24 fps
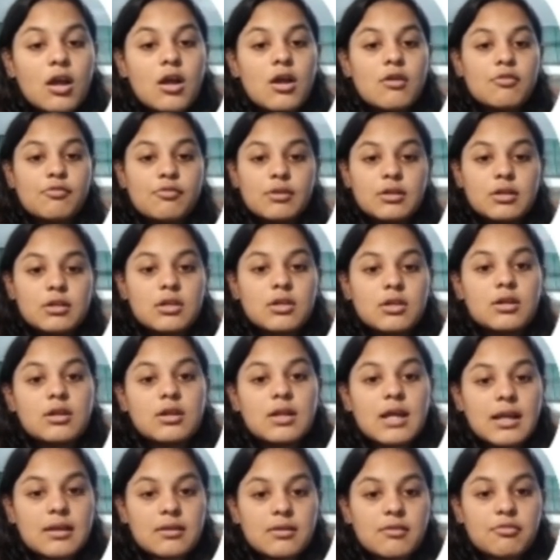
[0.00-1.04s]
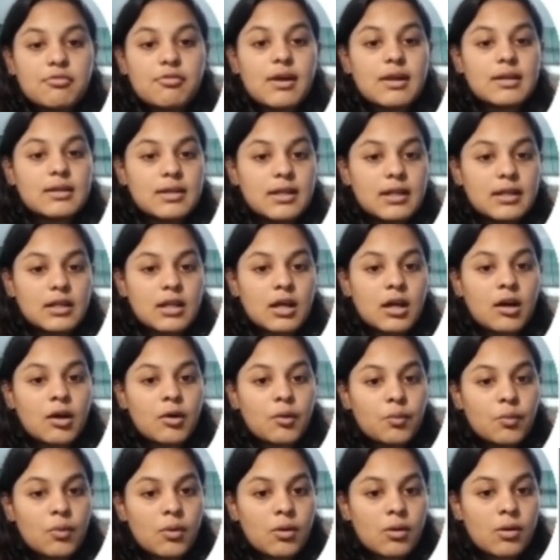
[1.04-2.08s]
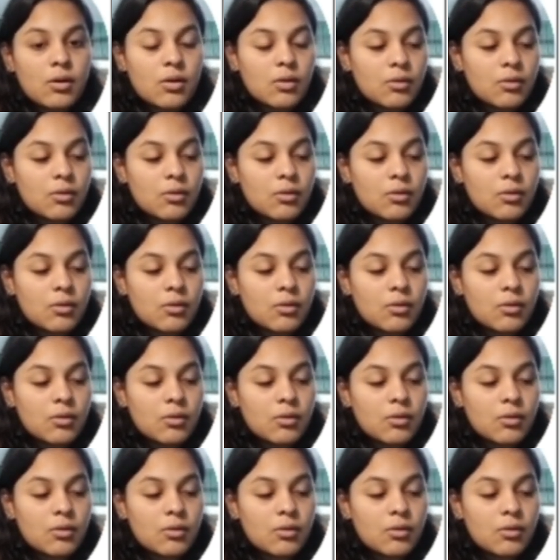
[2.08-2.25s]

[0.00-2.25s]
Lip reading: filtered and refined data